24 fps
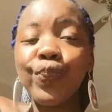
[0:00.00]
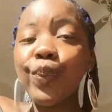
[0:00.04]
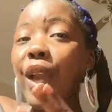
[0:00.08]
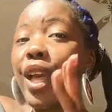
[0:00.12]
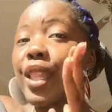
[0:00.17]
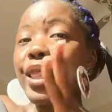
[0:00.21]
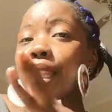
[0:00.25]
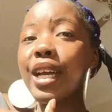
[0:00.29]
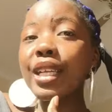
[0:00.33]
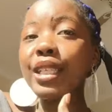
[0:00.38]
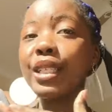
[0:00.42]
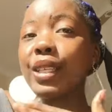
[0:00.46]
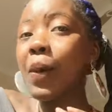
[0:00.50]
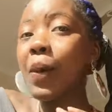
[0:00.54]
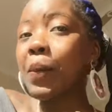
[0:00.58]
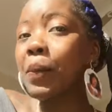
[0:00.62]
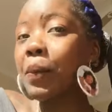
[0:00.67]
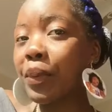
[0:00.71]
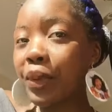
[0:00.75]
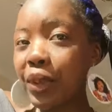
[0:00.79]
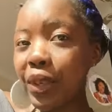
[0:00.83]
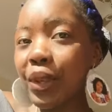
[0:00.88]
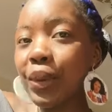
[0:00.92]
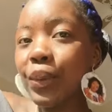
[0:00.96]
And that's
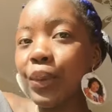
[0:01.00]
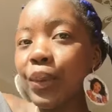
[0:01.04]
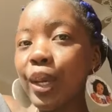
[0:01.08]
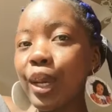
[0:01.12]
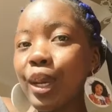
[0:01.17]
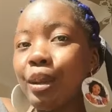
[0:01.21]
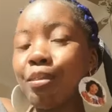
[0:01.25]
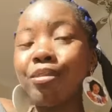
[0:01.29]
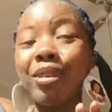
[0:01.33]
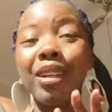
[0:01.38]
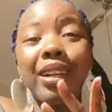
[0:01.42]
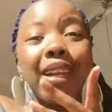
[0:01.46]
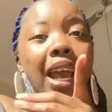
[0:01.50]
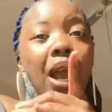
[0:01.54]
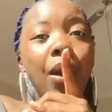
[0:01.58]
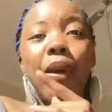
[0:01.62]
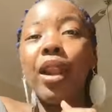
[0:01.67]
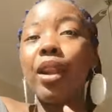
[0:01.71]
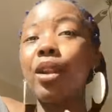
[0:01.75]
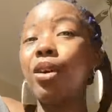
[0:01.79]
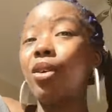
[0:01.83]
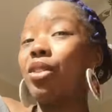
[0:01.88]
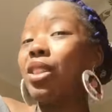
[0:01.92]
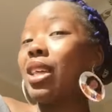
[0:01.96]
on period. But now
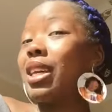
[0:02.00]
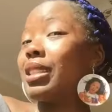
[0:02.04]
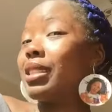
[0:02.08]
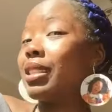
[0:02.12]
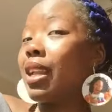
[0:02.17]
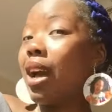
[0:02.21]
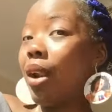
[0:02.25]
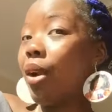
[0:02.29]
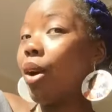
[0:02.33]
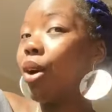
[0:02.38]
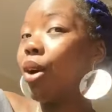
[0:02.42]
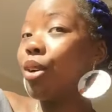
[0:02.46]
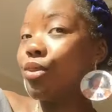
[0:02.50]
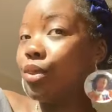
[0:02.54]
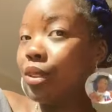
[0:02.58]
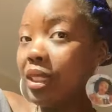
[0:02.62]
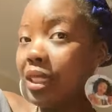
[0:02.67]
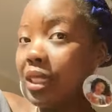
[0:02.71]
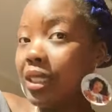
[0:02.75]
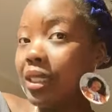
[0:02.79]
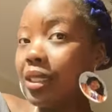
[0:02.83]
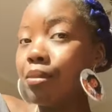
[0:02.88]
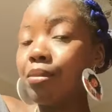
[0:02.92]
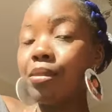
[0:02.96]
I know that's not all you
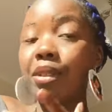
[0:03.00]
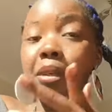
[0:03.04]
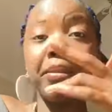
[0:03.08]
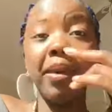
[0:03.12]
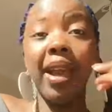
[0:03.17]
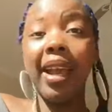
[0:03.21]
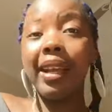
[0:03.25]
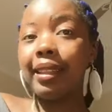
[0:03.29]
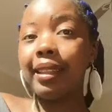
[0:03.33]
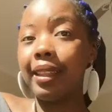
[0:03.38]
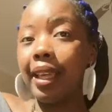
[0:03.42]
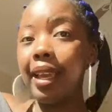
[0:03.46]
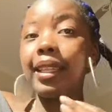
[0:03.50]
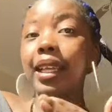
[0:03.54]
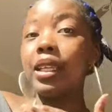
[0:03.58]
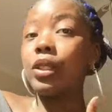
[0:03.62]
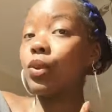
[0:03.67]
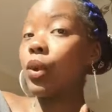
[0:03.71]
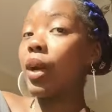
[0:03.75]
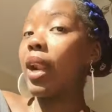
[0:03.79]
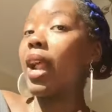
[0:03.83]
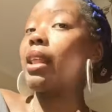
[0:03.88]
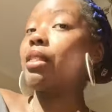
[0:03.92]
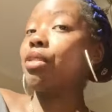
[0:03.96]
need. But back then, that's
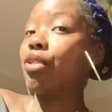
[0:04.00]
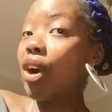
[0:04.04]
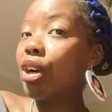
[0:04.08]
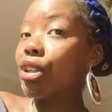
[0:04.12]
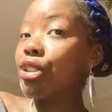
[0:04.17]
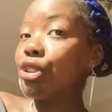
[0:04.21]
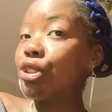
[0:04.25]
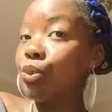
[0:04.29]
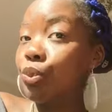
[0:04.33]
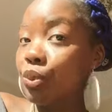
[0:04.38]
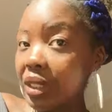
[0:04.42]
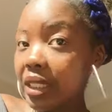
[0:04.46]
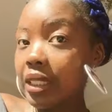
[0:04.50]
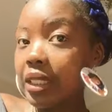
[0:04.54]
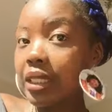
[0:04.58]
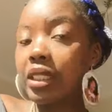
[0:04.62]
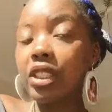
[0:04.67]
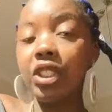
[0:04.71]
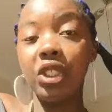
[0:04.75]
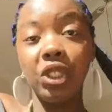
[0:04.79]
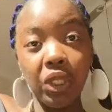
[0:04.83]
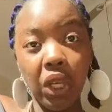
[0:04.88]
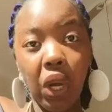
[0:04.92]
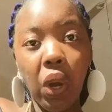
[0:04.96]
what I thought you needed,
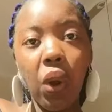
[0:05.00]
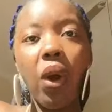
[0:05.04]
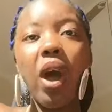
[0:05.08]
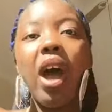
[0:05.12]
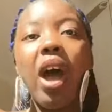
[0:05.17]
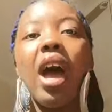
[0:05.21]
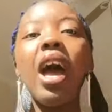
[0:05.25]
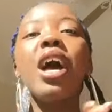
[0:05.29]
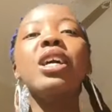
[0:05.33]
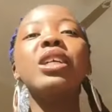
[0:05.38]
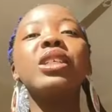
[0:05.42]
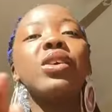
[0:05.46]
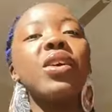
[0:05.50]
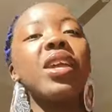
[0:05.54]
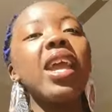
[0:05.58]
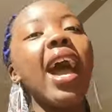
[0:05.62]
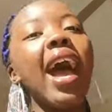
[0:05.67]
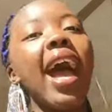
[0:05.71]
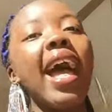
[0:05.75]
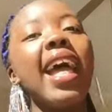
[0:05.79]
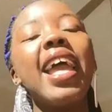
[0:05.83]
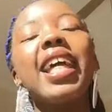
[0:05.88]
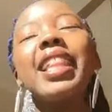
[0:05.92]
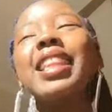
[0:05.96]
you know. So
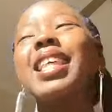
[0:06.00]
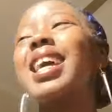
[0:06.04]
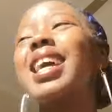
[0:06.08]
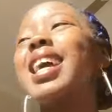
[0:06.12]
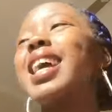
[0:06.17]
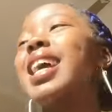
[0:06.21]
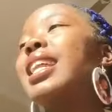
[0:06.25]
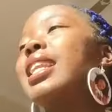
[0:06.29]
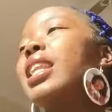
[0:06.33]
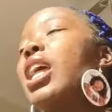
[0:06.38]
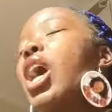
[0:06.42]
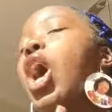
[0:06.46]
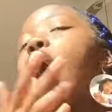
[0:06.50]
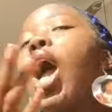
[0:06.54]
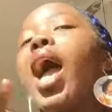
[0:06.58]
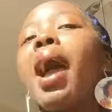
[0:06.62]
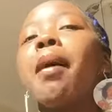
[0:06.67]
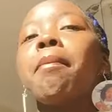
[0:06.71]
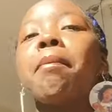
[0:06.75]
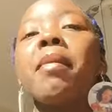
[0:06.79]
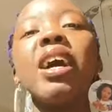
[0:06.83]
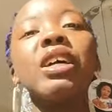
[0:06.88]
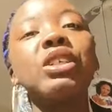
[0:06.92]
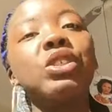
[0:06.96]
yeah, and then at
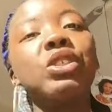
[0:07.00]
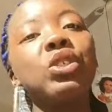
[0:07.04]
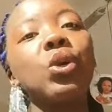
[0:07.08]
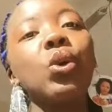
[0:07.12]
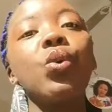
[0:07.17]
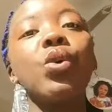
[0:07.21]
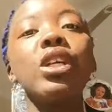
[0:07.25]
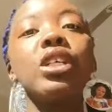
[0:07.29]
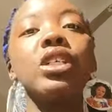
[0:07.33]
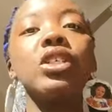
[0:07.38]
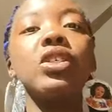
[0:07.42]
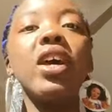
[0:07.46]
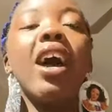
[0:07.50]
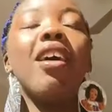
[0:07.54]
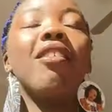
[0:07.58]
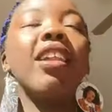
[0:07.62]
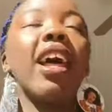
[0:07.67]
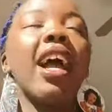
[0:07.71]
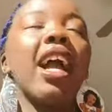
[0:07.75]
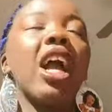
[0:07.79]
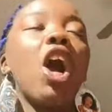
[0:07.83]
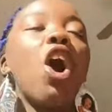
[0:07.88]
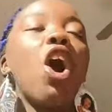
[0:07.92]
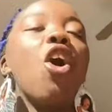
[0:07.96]
my school, we used to have
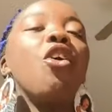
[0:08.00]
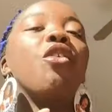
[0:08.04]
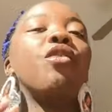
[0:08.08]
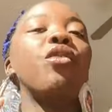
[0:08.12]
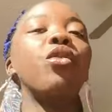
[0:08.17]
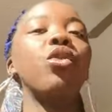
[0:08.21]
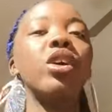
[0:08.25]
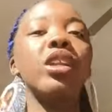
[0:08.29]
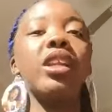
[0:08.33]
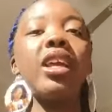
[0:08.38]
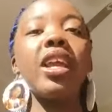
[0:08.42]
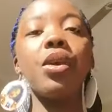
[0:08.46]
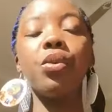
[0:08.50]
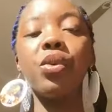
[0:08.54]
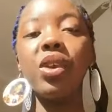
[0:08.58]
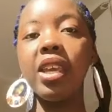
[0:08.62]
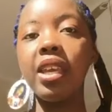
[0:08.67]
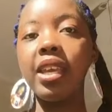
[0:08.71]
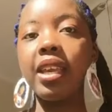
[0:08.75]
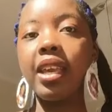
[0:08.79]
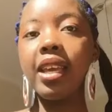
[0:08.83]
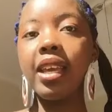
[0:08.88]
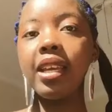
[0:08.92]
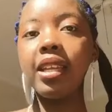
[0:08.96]
like a 4-day
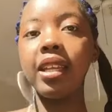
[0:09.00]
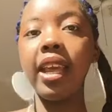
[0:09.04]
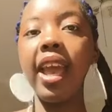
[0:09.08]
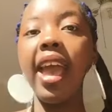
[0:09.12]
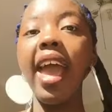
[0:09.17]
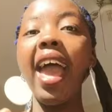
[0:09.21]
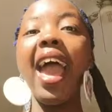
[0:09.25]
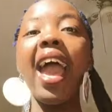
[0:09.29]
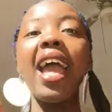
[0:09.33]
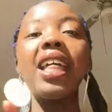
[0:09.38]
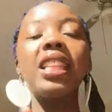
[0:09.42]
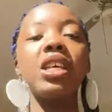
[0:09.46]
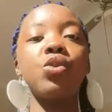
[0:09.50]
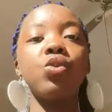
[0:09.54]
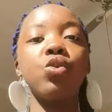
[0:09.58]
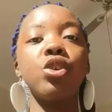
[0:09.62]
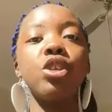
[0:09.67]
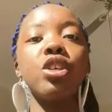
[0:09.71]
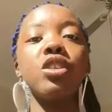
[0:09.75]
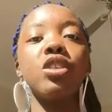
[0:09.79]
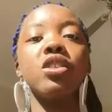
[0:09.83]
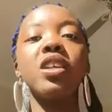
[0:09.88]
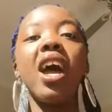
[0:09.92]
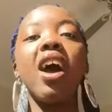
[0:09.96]
weekend. And then
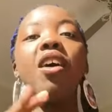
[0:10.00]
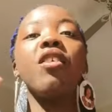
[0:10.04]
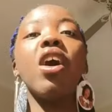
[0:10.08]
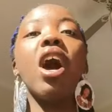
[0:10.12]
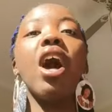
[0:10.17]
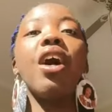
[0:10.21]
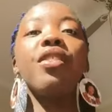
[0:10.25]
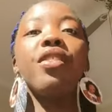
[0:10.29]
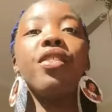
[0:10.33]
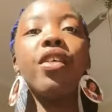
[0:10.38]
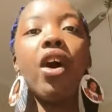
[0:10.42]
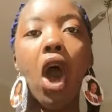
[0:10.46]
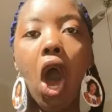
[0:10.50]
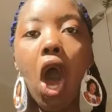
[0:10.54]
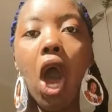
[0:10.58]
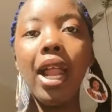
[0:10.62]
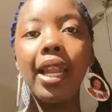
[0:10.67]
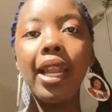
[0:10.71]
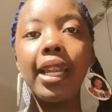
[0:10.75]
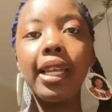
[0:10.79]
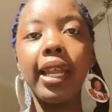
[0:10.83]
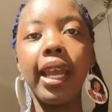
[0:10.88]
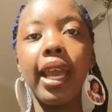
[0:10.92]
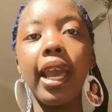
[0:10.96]
we used to have the
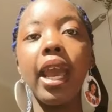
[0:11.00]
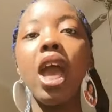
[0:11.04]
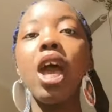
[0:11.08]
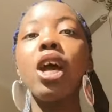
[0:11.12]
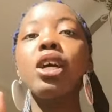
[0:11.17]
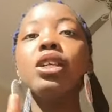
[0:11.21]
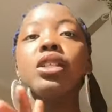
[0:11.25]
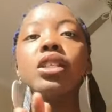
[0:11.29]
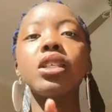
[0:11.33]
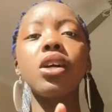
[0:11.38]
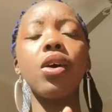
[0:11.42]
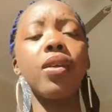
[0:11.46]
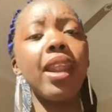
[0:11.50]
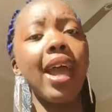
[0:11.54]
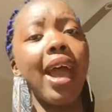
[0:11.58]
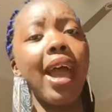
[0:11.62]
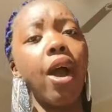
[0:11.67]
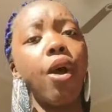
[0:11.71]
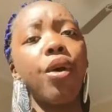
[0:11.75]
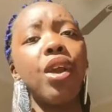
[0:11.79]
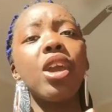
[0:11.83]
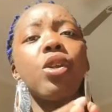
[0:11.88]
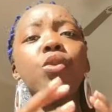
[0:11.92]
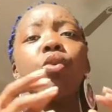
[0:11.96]
holiday. So
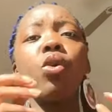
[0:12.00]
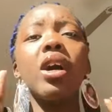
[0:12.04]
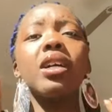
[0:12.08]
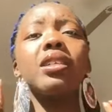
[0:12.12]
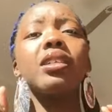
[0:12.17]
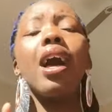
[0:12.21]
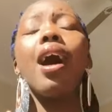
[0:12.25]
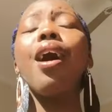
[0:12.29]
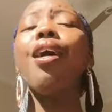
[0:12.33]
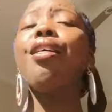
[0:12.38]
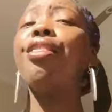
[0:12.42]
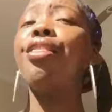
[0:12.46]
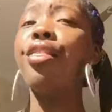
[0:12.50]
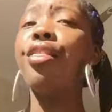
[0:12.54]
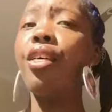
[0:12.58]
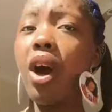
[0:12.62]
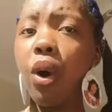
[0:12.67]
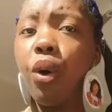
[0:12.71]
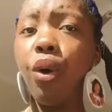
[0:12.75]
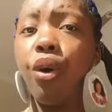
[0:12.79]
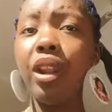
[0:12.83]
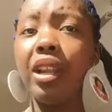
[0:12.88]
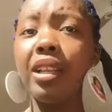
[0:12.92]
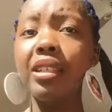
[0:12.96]
now it was the
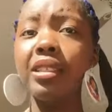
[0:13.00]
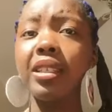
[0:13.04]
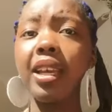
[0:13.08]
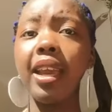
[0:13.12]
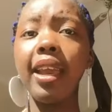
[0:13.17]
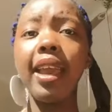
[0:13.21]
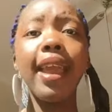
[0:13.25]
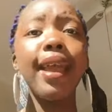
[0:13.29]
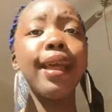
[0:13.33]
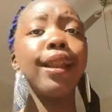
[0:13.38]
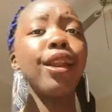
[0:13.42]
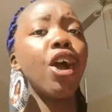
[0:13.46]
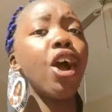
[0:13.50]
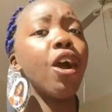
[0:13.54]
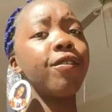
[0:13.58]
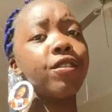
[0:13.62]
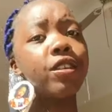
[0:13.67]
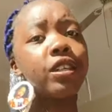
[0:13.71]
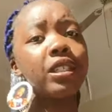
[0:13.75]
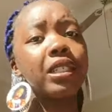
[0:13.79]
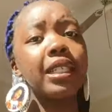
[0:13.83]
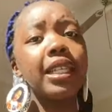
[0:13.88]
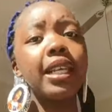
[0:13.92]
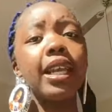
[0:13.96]
holiday, and
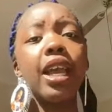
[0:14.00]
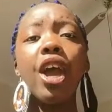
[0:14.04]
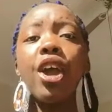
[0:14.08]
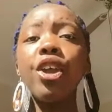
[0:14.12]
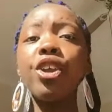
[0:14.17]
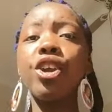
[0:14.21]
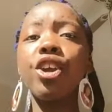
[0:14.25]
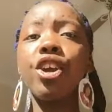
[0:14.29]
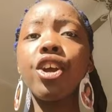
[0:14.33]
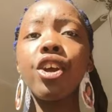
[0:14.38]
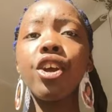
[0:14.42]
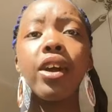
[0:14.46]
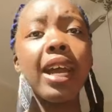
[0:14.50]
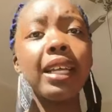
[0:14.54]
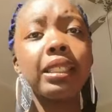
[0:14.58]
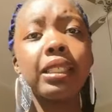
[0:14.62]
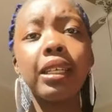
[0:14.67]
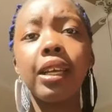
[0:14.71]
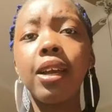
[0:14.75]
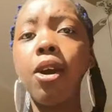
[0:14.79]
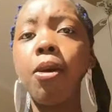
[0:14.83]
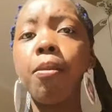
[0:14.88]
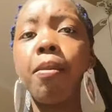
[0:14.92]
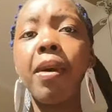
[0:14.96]
obviously the girl had
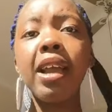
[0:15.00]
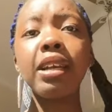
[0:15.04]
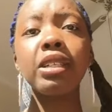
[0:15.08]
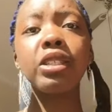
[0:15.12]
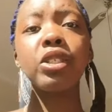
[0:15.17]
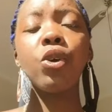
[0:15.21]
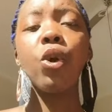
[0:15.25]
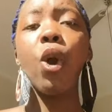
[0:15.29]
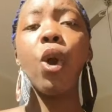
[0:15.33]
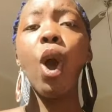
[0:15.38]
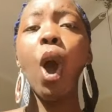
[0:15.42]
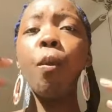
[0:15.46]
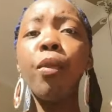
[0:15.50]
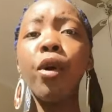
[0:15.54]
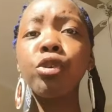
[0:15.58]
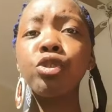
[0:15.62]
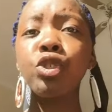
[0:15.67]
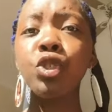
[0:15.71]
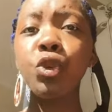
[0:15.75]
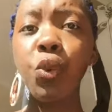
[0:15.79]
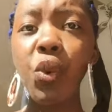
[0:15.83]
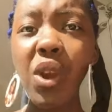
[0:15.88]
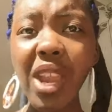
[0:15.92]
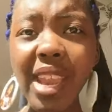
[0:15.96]
to go back to
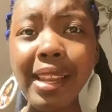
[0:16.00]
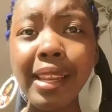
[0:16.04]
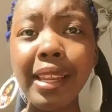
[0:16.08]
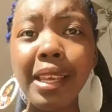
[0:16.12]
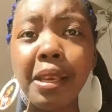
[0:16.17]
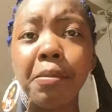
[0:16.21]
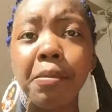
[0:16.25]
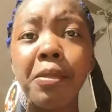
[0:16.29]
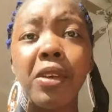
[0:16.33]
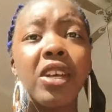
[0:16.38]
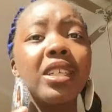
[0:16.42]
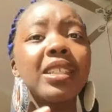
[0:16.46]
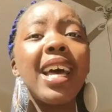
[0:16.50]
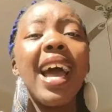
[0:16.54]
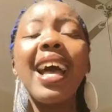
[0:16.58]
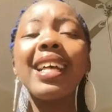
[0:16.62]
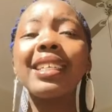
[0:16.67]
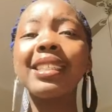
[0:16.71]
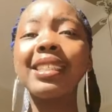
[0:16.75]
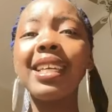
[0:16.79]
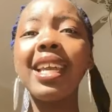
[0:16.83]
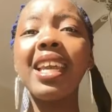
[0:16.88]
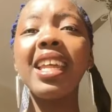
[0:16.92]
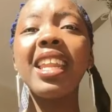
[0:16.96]
Botswana, because
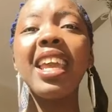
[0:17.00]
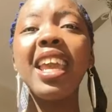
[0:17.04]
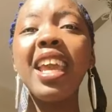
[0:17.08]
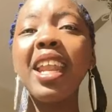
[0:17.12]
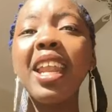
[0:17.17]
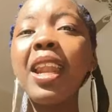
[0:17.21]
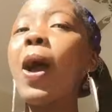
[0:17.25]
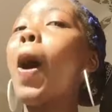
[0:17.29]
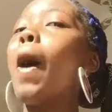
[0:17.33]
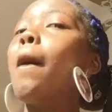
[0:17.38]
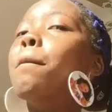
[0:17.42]
I stayed in